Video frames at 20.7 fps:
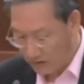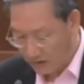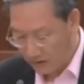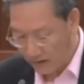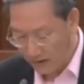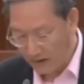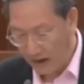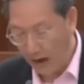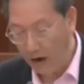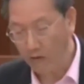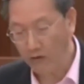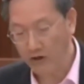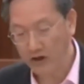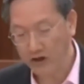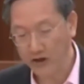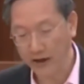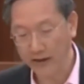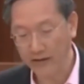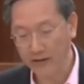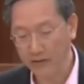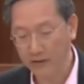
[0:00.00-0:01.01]
in our
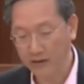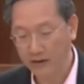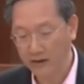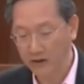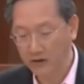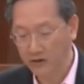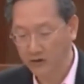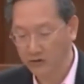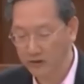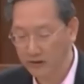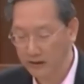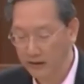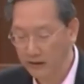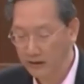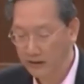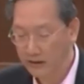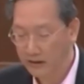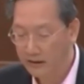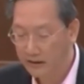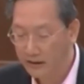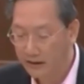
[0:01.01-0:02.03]
shared history
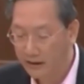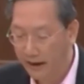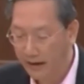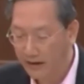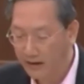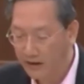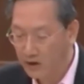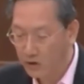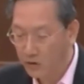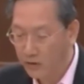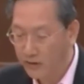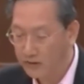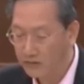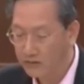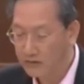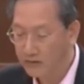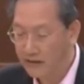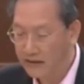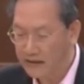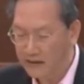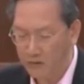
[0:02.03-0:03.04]
and the trail
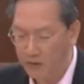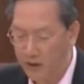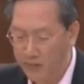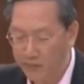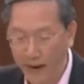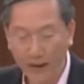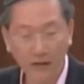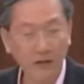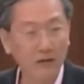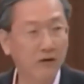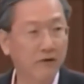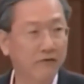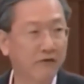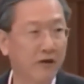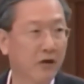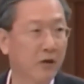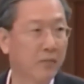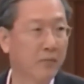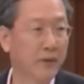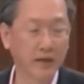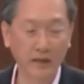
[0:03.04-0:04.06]
is a reminder of the
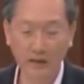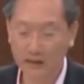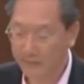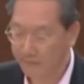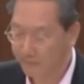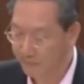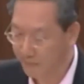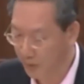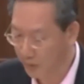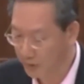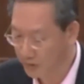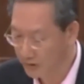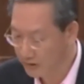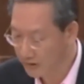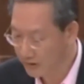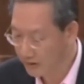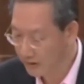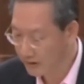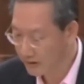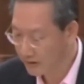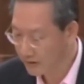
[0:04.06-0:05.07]
community bonds
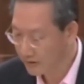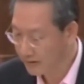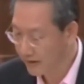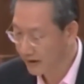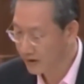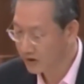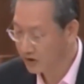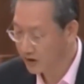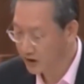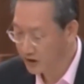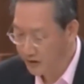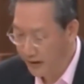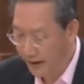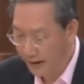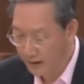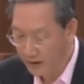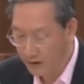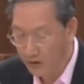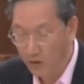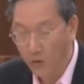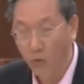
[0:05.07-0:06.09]
that she shared
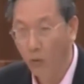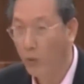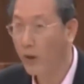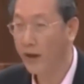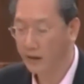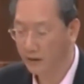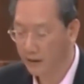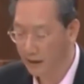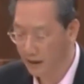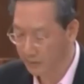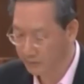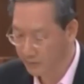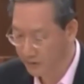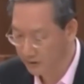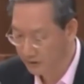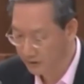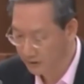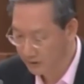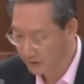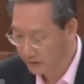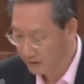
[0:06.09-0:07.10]
with her
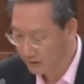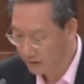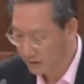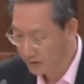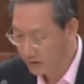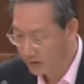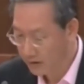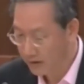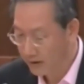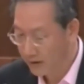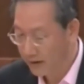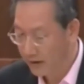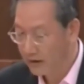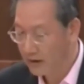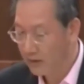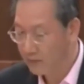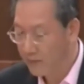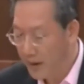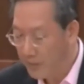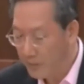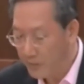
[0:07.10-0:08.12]
neighbors, and the
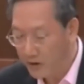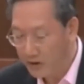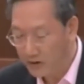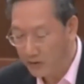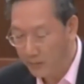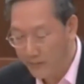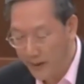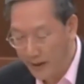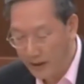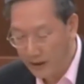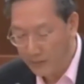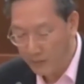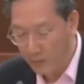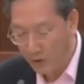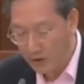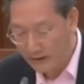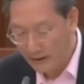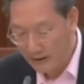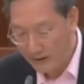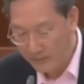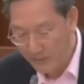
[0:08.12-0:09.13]
memories of Madam
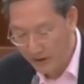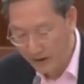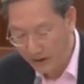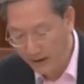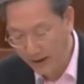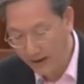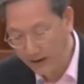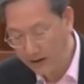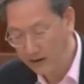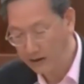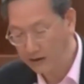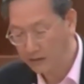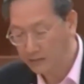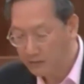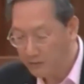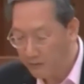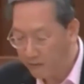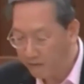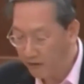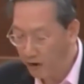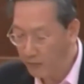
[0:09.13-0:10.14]
Moslima and her
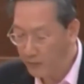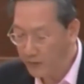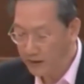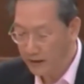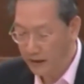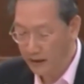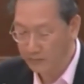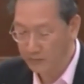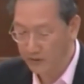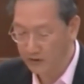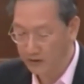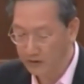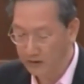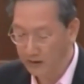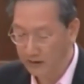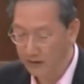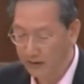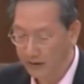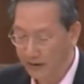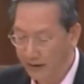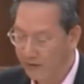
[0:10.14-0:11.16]
former neighbors,
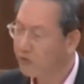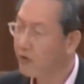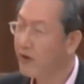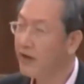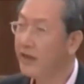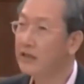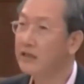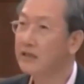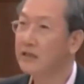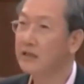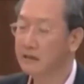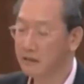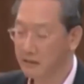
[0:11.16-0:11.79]
as well as